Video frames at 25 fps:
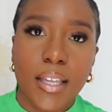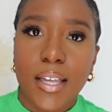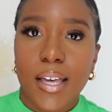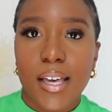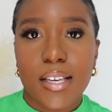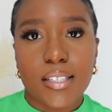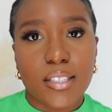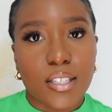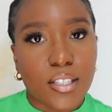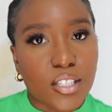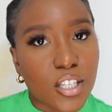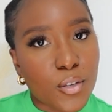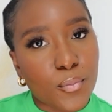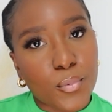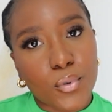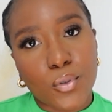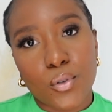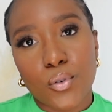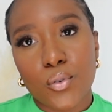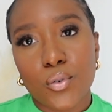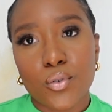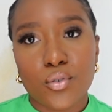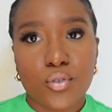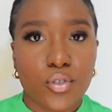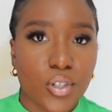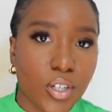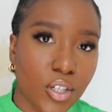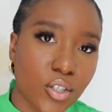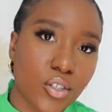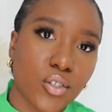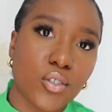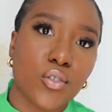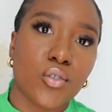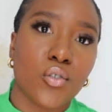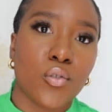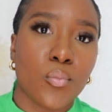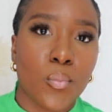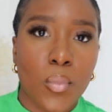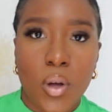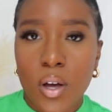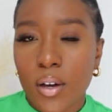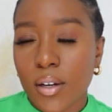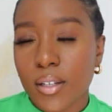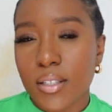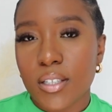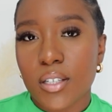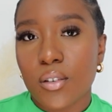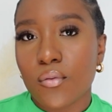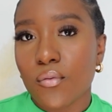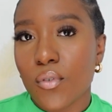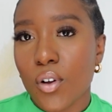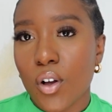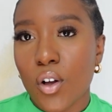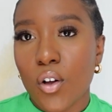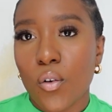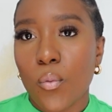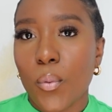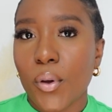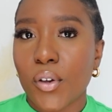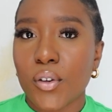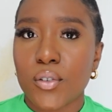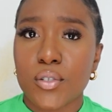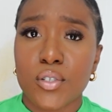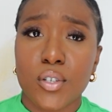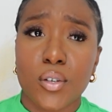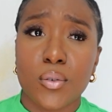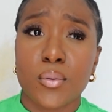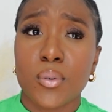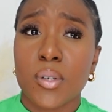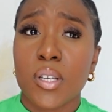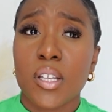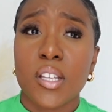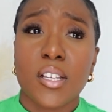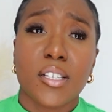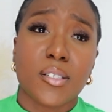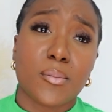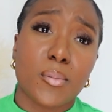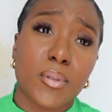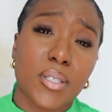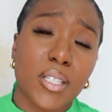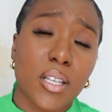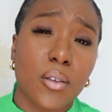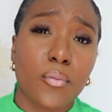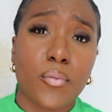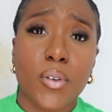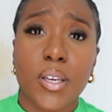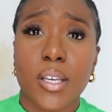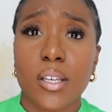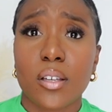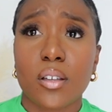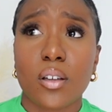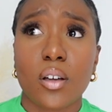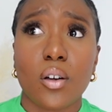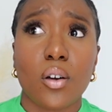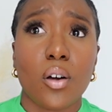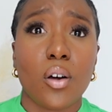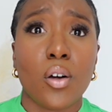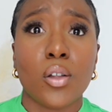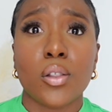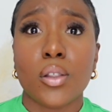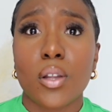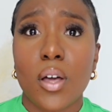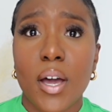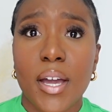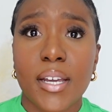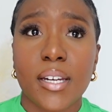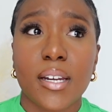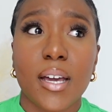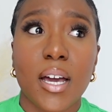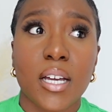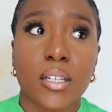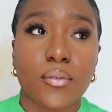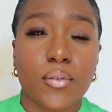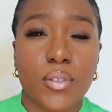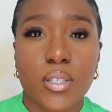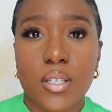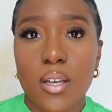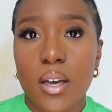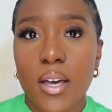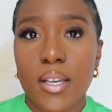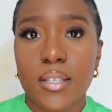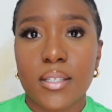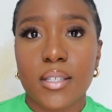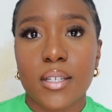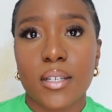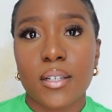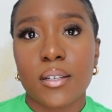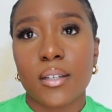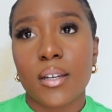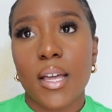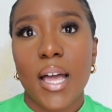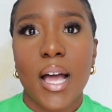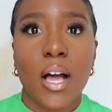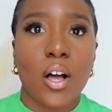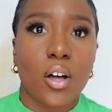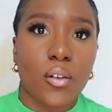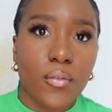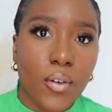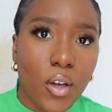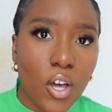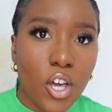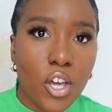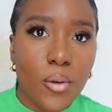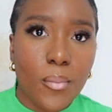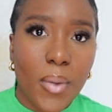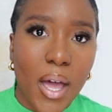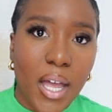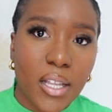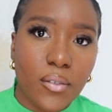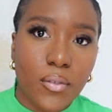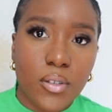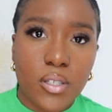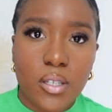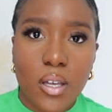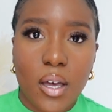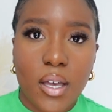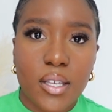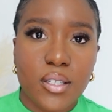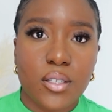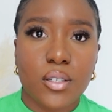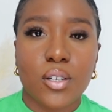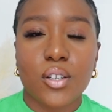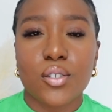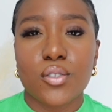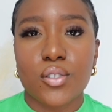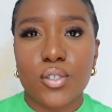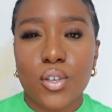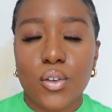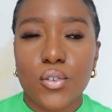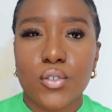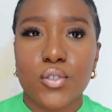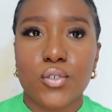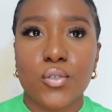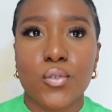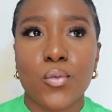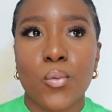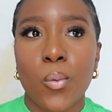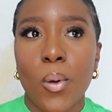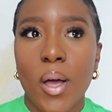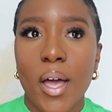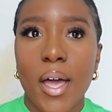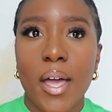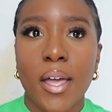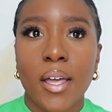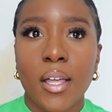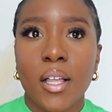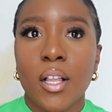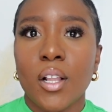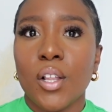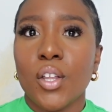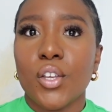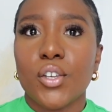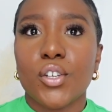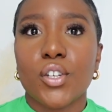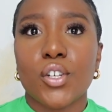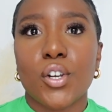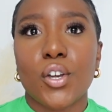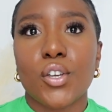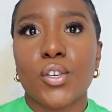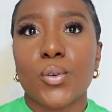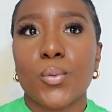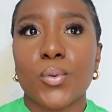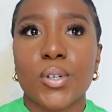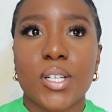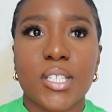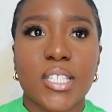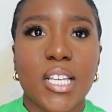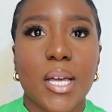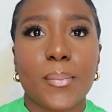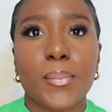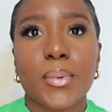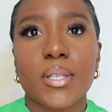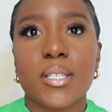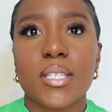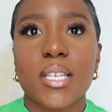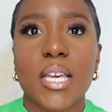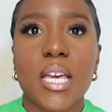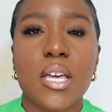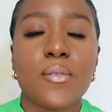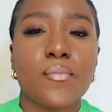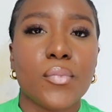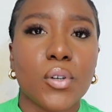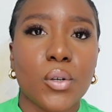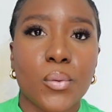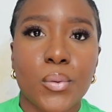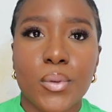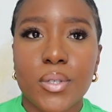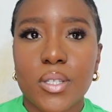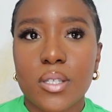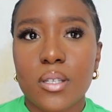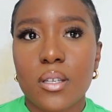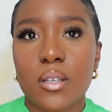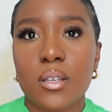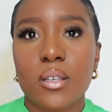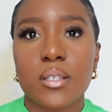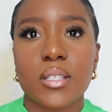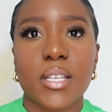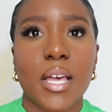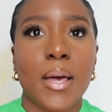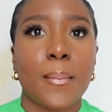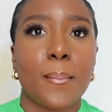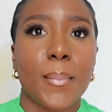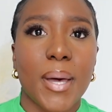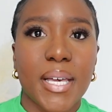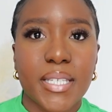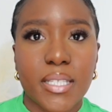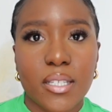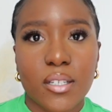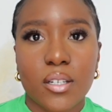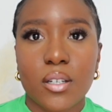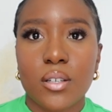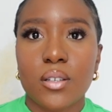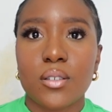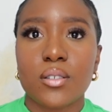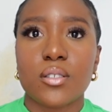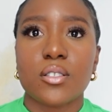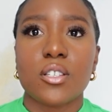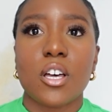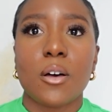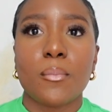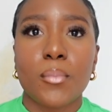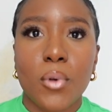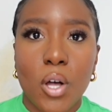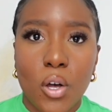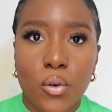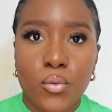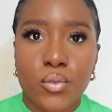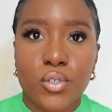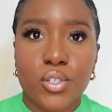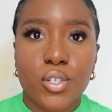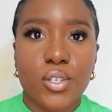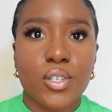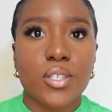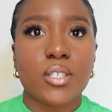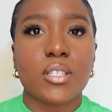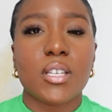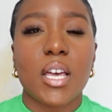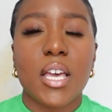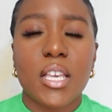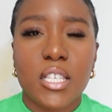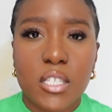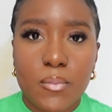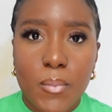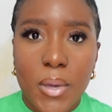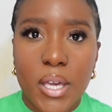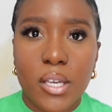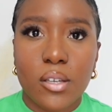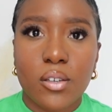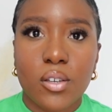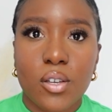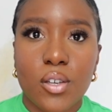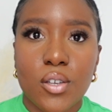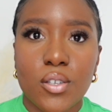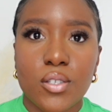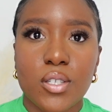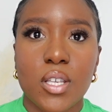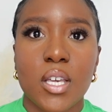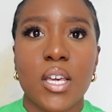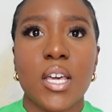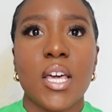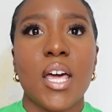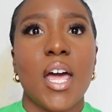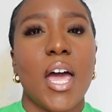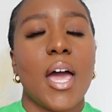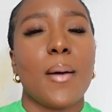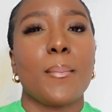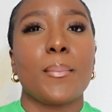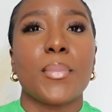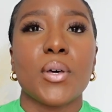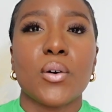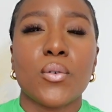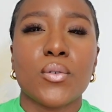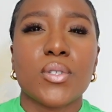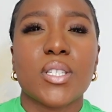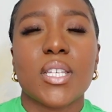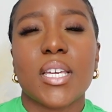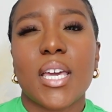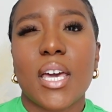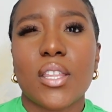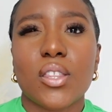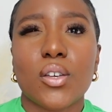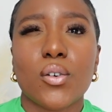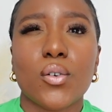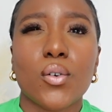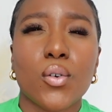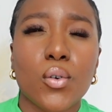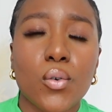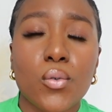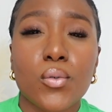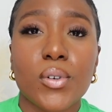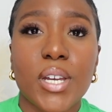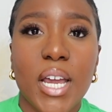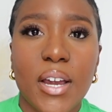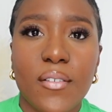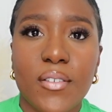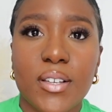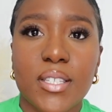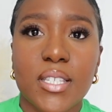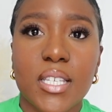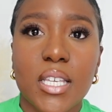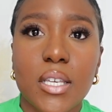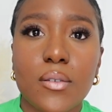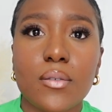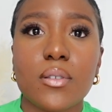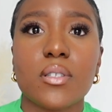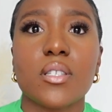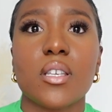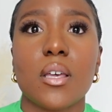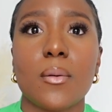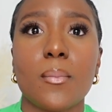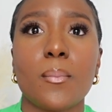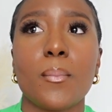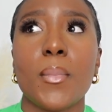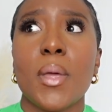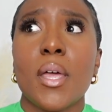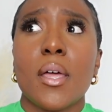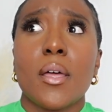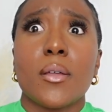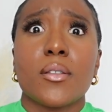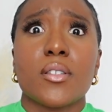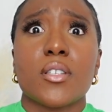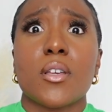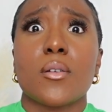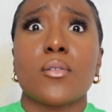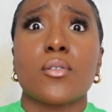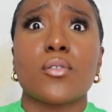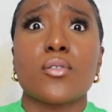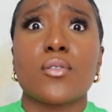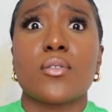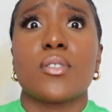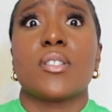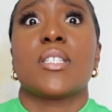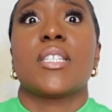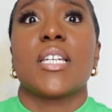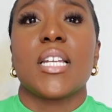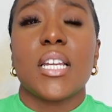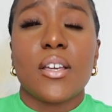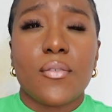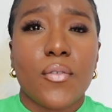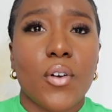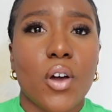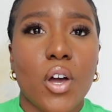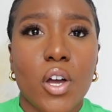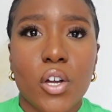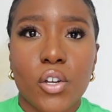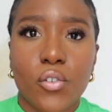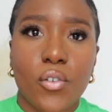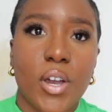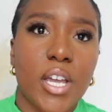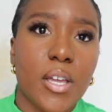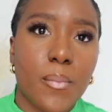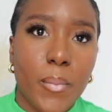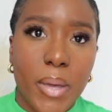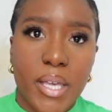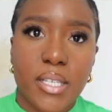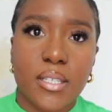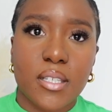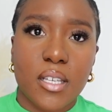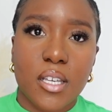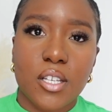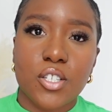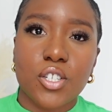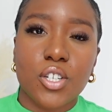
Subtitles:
It's a typical traditional marketing role where you're doing specific online advertising, out of home advertising, and social, where you want to tap into influencers, ambassadors, subcultures, tastemakers, and build together cool narratives to deliver a great message.